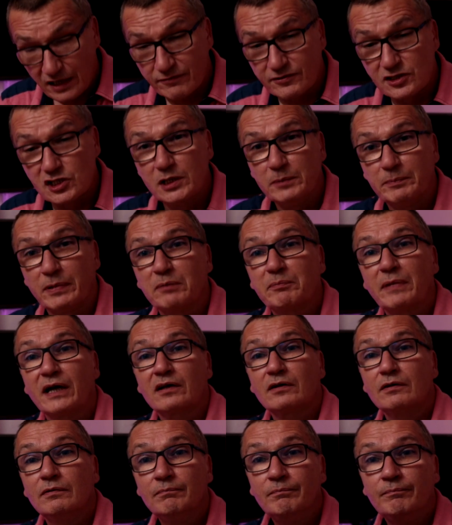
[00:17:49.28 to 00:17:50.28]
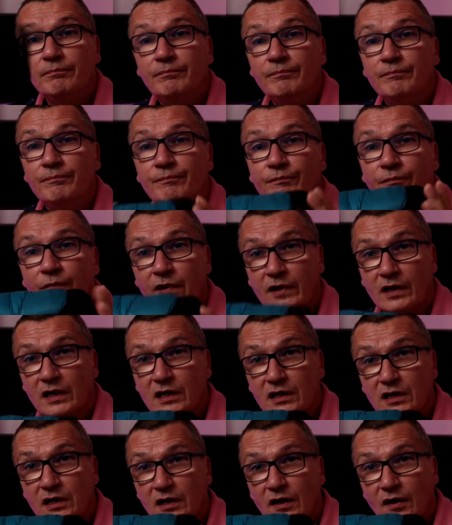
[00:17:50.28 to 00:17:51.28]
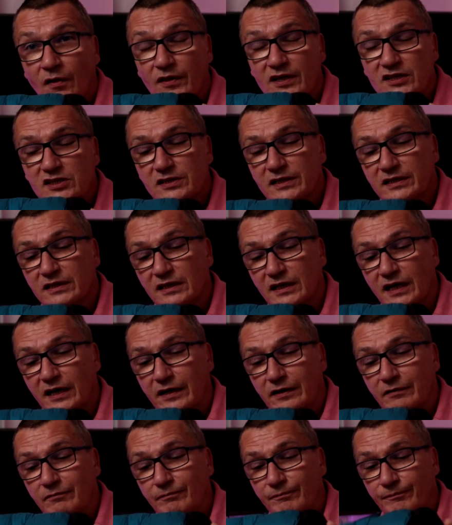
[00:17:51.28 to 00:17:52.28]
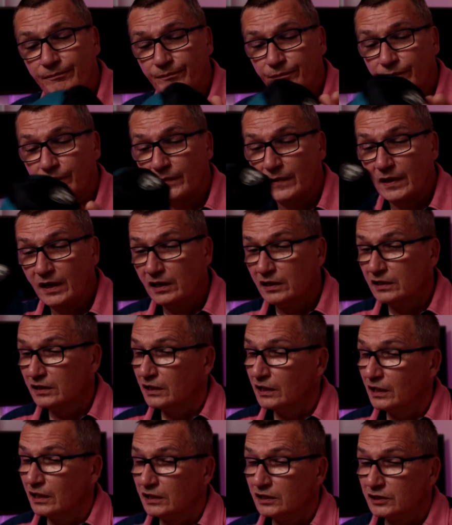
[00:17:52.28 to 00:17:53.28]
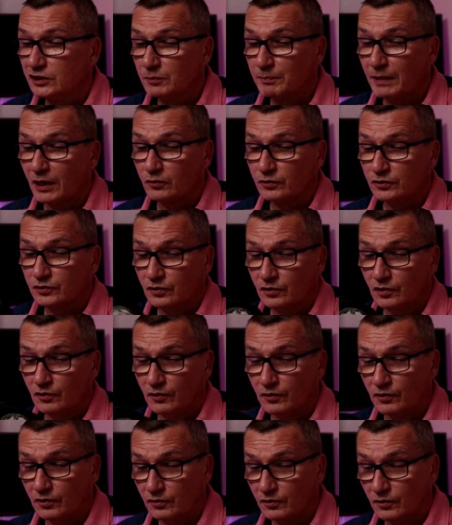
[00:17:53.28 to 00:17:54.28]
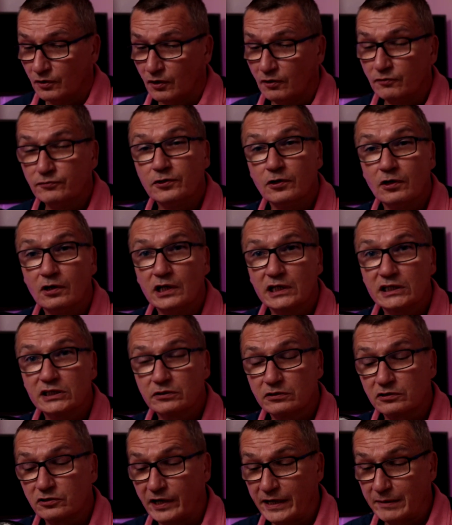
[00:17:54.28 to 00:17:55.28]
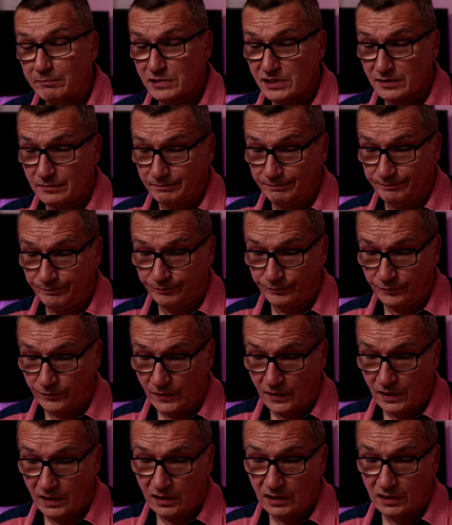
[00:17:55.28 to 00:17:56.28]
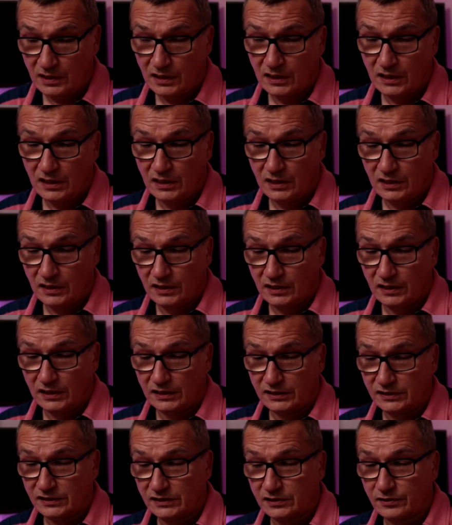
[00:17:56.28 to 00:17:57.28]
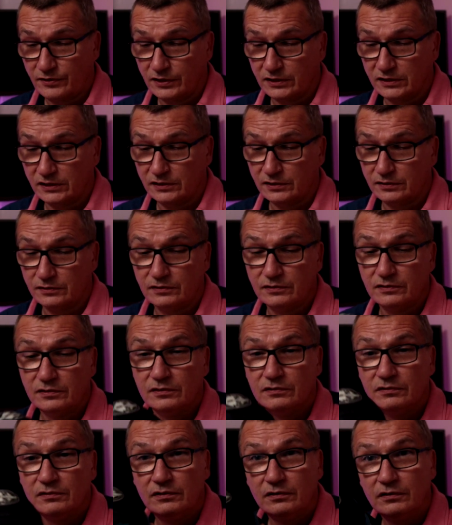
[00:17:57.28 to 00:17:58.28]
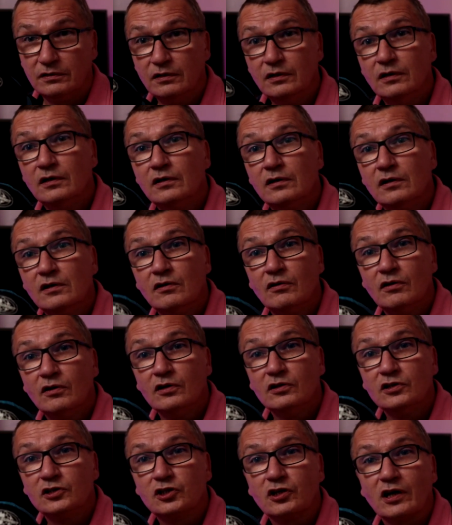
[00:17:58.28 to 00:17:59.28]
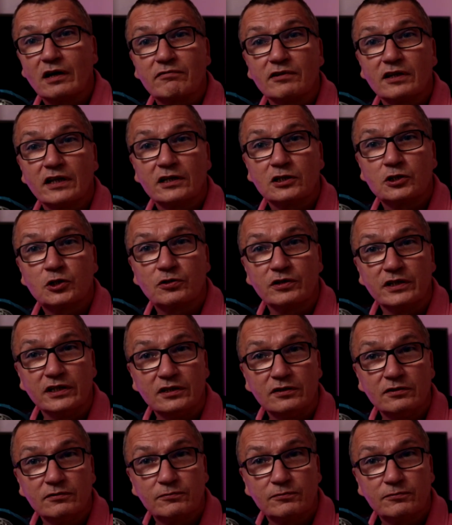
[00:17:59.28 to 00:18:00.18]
have a sleeping bag, this little guy. It's about 400 grams. It's the Traveler Tree